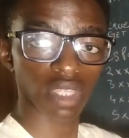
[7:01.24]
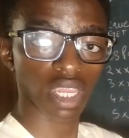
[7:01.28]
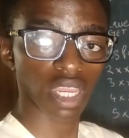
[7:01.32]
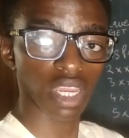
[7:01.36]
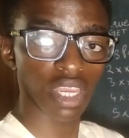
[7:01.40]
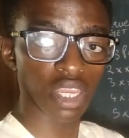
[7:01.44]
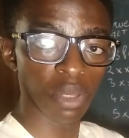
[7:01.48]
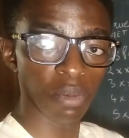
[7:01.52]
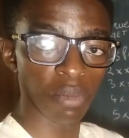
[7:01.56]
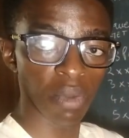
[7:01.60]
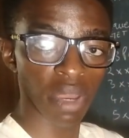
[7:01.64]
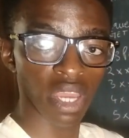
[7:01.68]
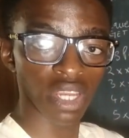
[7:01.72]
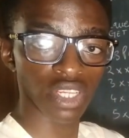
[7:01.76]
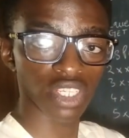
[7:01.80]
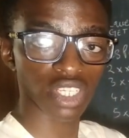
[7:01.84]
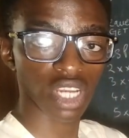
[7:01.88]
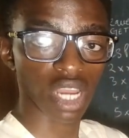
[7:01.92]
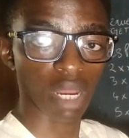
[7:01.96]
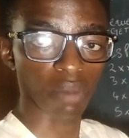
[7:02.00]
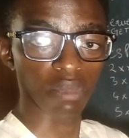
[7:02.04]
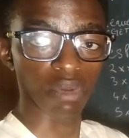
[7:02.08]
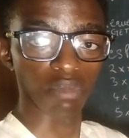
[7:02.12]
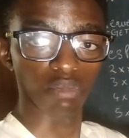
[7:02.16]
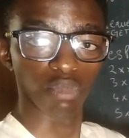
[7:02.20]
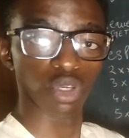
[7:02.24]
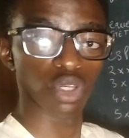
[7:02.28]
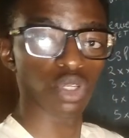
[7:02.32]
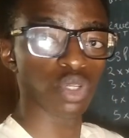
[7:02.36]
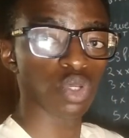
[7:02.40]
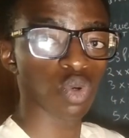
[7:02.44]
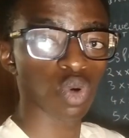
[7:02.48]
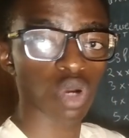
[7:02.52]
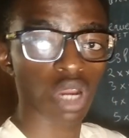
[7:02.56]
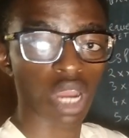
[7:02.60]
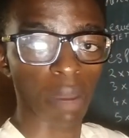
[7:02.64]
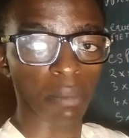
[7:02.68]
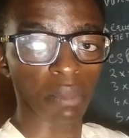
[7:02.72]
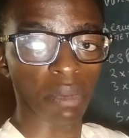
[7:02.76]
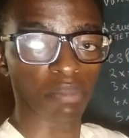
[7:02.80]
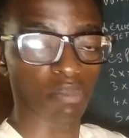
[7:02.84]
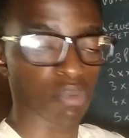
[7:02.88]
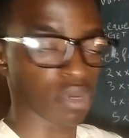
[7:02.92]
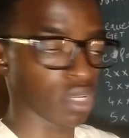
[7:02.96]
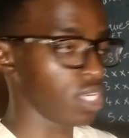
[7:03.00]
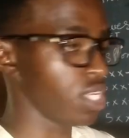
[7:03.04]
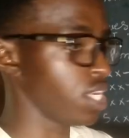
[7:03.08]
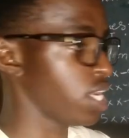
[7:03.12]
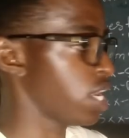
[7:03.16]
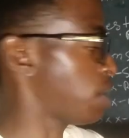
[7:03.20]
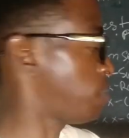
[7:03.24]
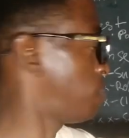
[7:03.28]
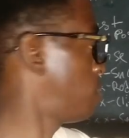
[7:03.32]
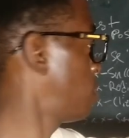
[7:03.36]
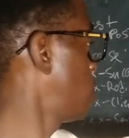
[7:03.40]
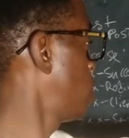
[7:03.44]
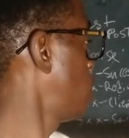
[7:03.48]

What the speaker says: image, can be video, can be PDF.